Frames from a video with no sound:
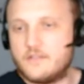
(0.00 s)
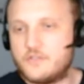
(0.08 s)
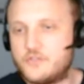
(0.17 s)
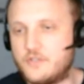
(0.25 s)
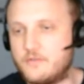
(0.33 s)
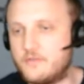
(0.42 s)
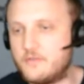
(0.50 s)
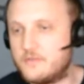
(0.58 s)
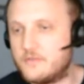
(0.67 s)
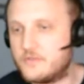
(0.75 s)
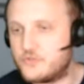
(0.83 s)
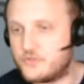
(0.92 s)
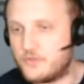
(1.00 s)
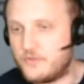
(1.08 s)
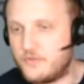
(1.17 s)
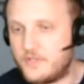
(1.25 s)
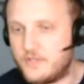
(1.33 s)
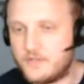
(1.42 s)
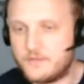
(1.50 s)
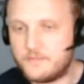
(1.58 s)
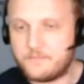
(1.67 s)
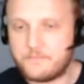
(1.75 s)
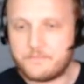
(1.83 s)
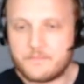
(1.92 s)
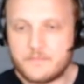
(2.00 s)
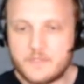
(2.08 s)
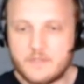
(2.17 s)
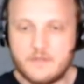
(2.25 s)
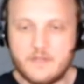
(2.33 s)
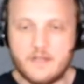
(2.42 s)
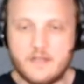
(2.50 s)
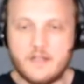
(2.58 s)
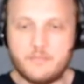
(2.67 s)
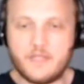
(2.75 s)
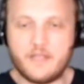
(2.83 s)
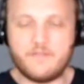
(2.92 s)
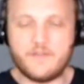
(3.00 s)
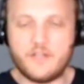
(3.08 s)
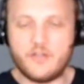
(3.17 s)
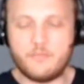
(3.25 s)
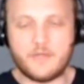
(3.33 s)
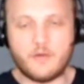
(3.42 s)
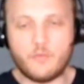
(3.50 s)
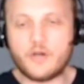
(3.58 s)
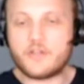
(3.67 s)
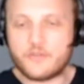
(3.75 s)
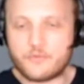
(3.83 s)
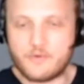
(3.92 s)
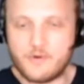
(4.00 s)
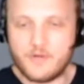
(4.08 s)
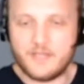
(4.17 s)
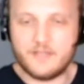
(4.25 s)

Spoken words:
I'll show you here. I'll play a video, but I'll walk you through it.